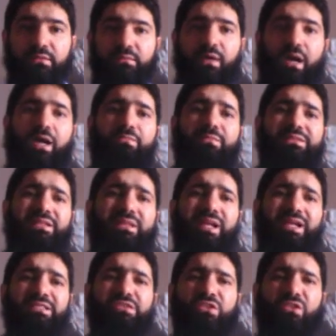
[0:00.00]
Muhammad said,
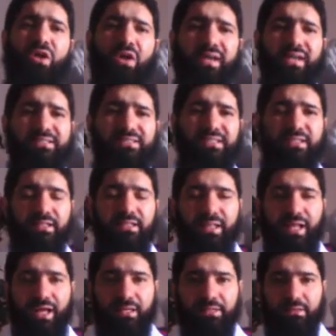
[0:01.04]
as long as he did
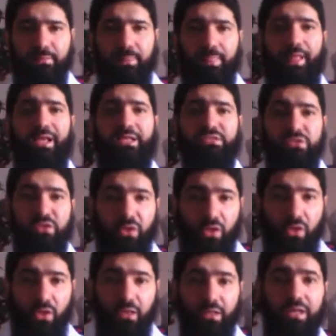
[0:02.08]
not, as
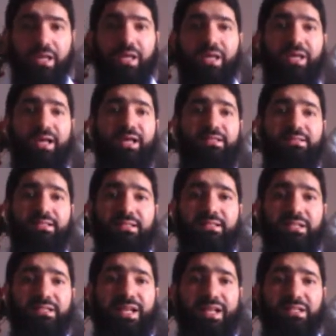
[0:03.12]
long as he
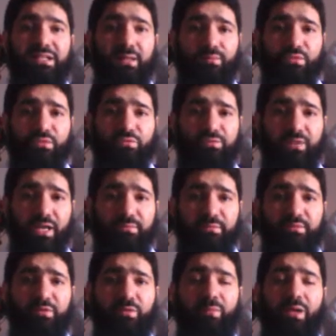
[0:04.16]
did not come to fight
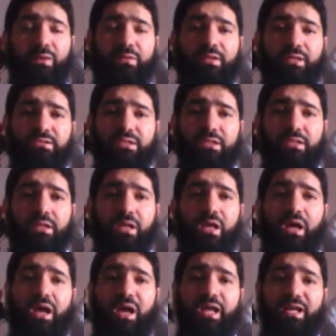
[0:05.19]
me for my religion,
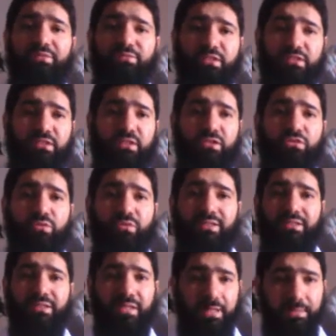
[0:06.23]
I have nothing to do
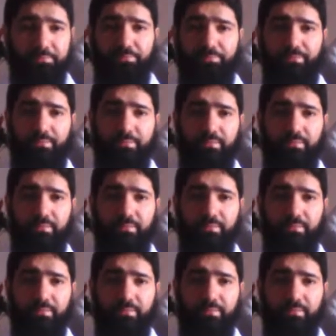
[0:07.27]
with him.